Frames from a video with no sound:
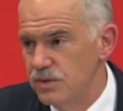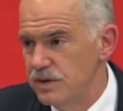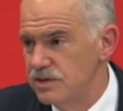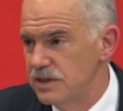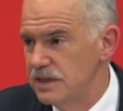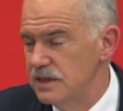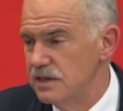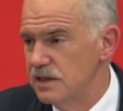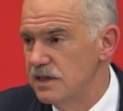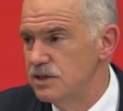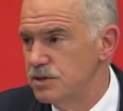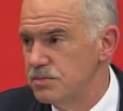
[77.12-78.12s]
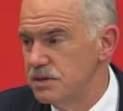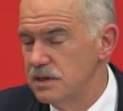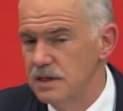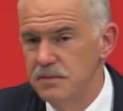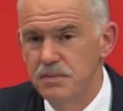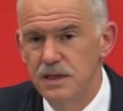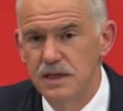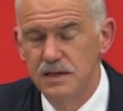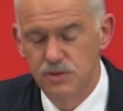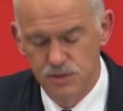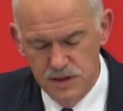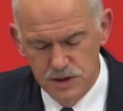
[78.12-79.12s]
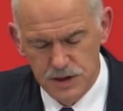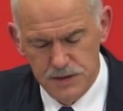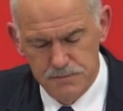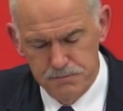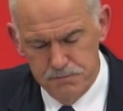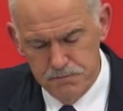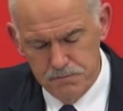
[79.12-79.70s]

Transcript: we see in Egypt, in Libya, and Tunisia.